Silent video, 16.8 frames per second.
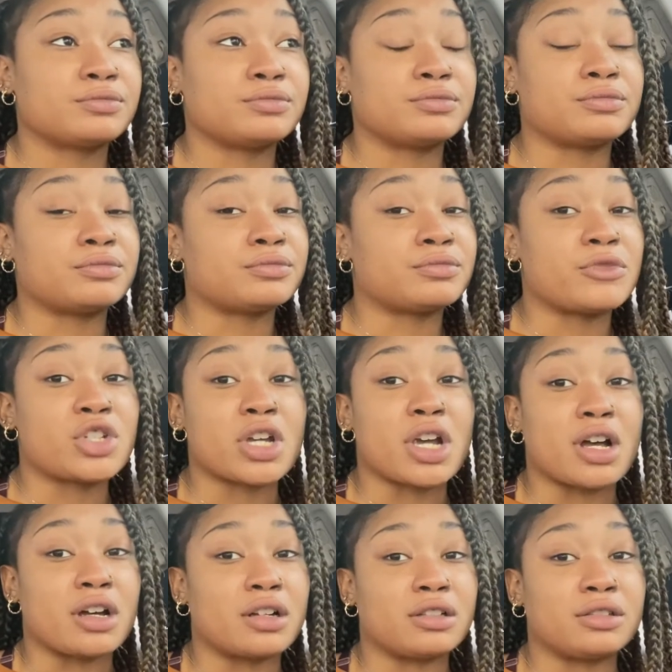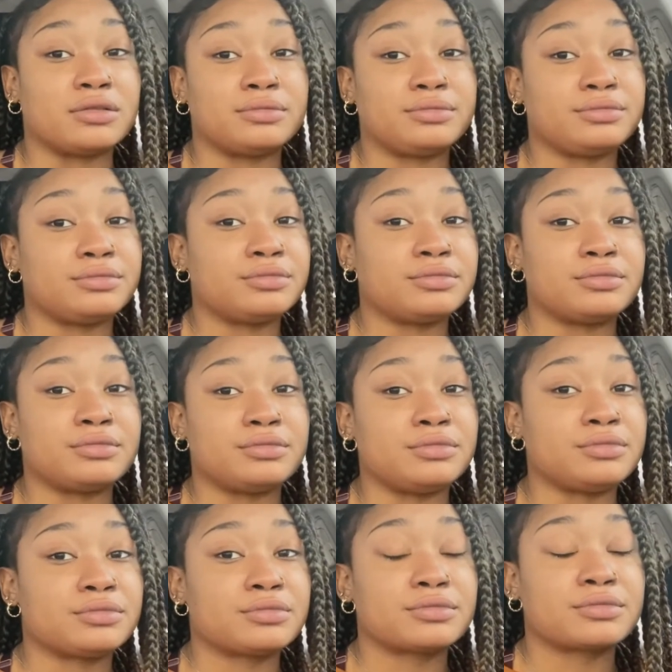mm-mm child mm-mm